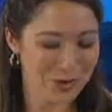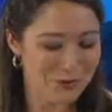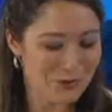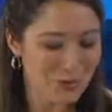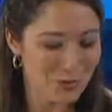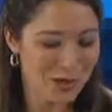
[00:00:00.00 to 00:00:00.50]

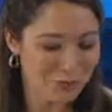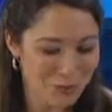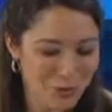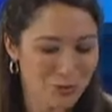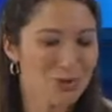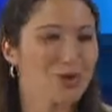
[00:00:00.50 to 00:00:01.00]
if
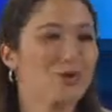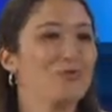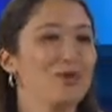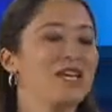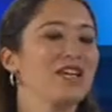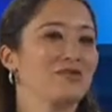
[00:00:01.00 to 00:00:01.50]
you were
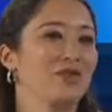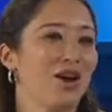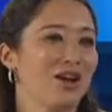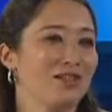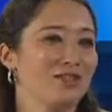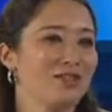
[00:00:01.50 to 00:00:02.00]
being
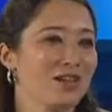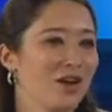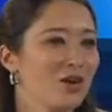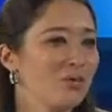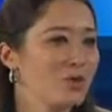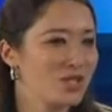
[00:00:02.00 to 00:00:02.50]
advised to
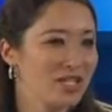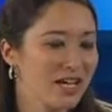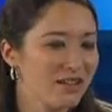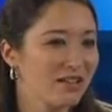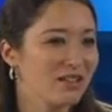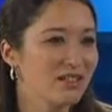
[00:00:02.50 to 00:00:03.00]
help put
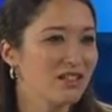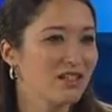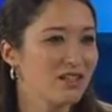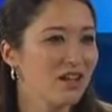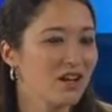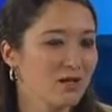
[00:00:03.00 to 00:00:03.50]
together
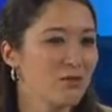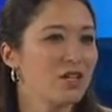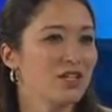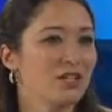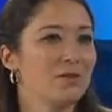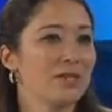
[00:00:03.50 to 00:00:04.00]
a
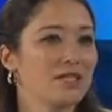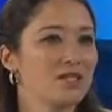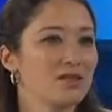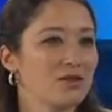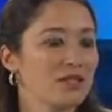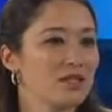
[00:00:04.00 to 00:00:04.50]
curriculum
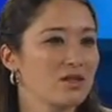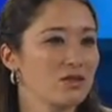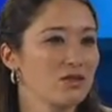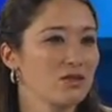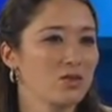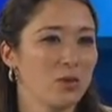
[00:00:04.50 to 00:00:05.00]
in
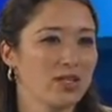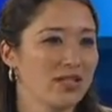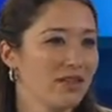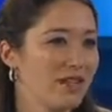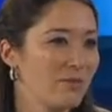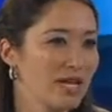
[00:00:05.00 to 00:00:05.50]
schools where,
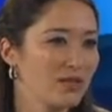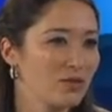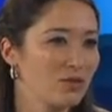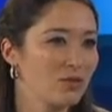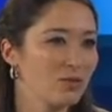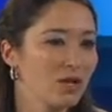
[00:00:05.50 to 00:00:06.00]
say, they're being
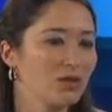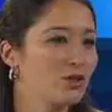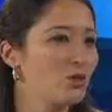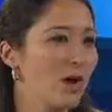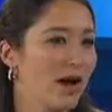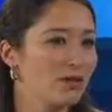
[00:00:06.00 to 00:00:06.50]
taught 1 or
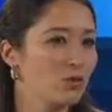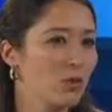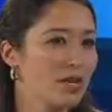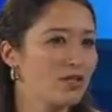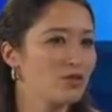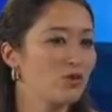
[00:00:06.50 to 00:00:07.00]
2 hours a
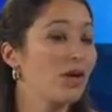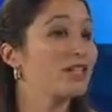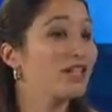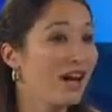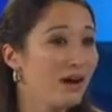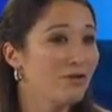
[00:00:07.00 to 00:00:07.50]
week to try
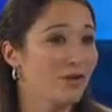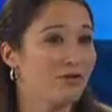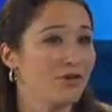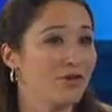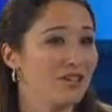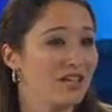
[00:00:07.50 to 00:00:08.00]
and cover
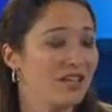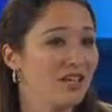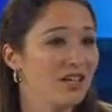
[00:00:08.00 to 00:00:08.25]
everything?